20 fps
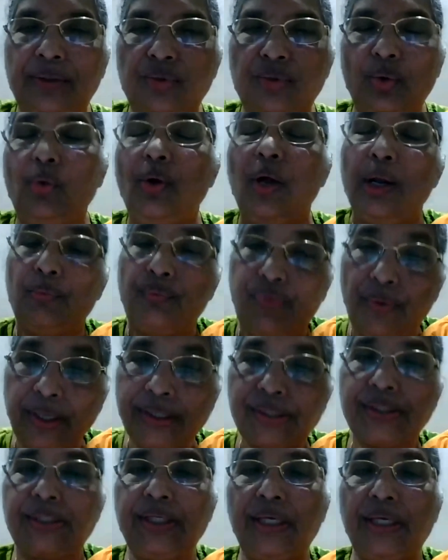So
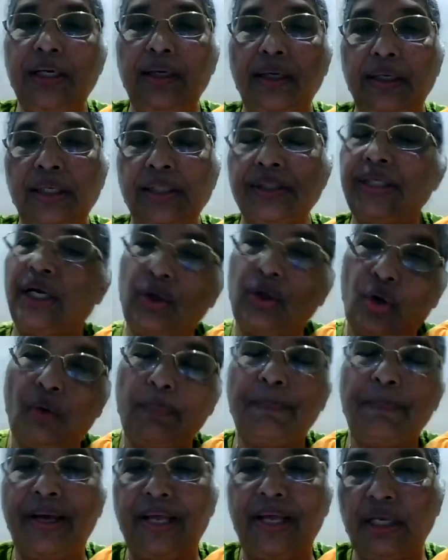first thing is the
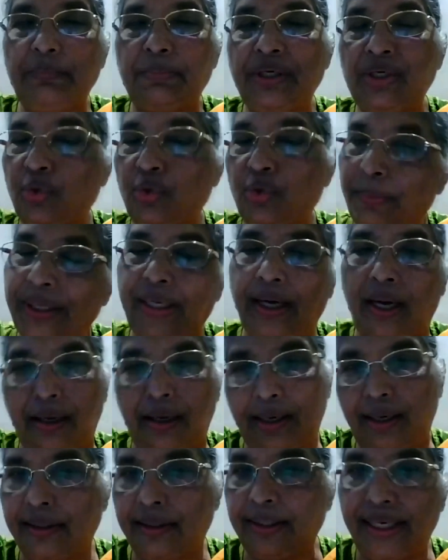top management to be
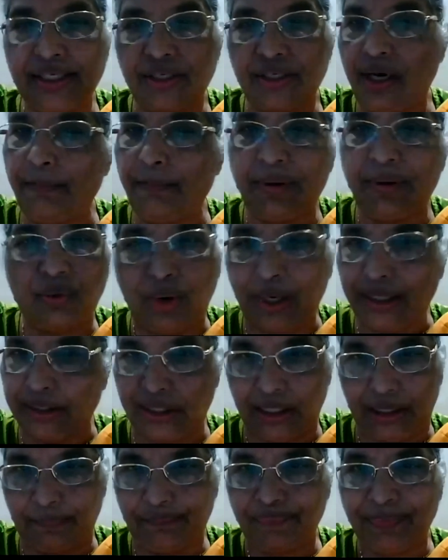tackled. That is number one
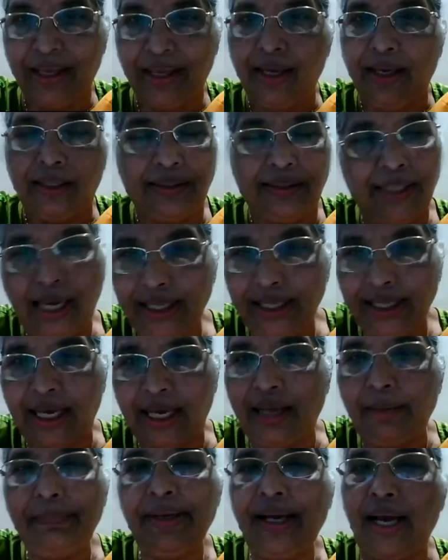thing. That
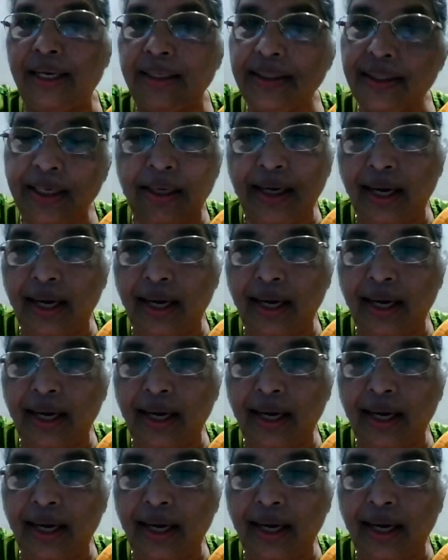can be either